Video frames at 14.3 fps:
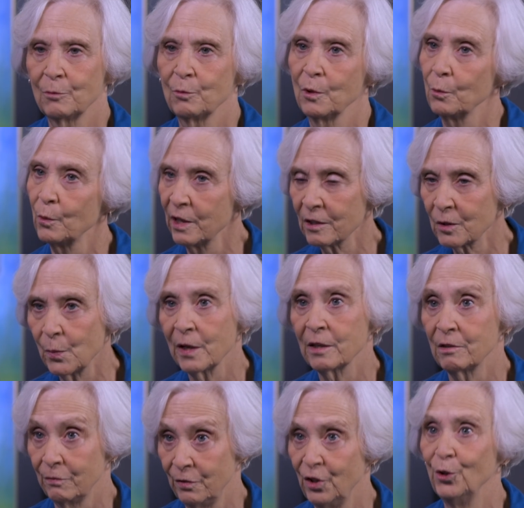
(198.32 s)
and what we
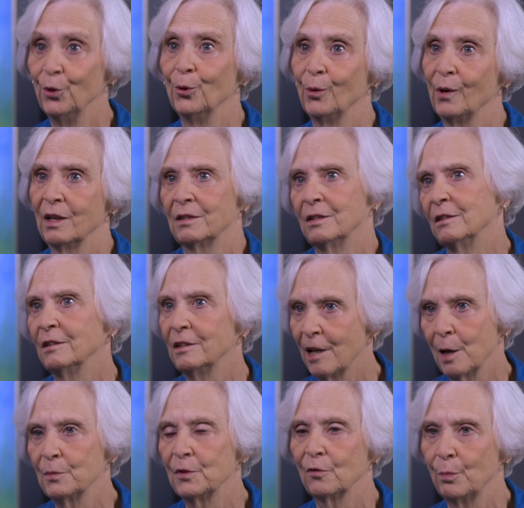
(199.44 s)
expect of you as an
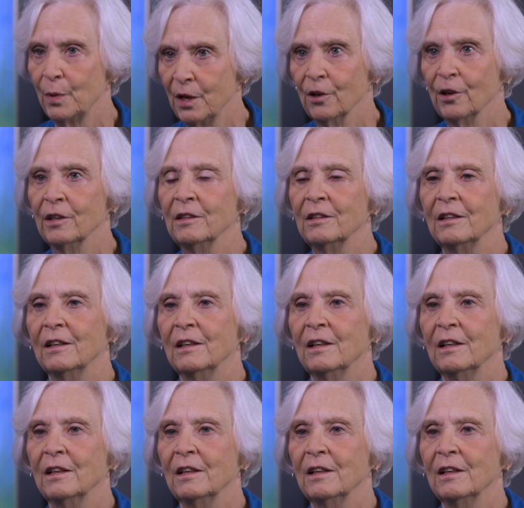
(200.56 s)
adoptive parent.